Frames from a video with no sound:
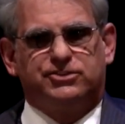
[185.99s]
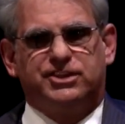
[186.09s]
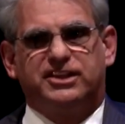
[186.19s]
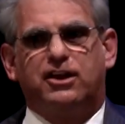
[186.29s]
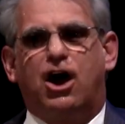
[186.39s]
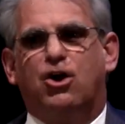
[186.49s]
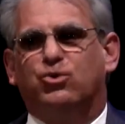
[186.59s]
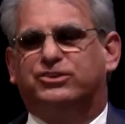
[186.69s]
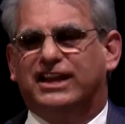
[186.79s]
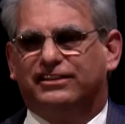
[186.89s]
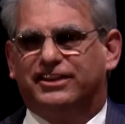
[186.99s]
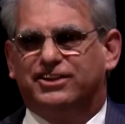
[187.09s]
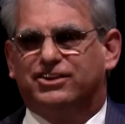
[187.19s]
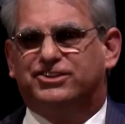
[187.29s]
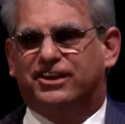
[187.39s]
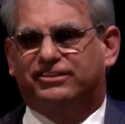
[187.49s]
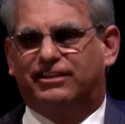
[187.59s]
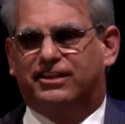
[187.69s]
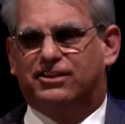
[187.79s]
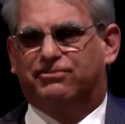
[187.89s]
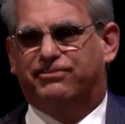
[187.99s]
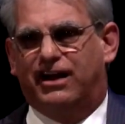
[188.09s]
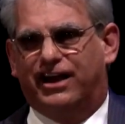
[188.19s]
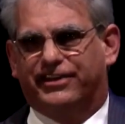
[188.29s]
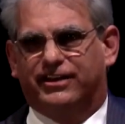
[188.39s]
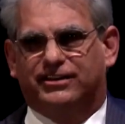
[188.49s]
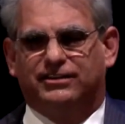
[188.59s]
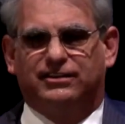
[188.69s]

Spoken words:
She said, "Oh, Dylan, you're just like your father.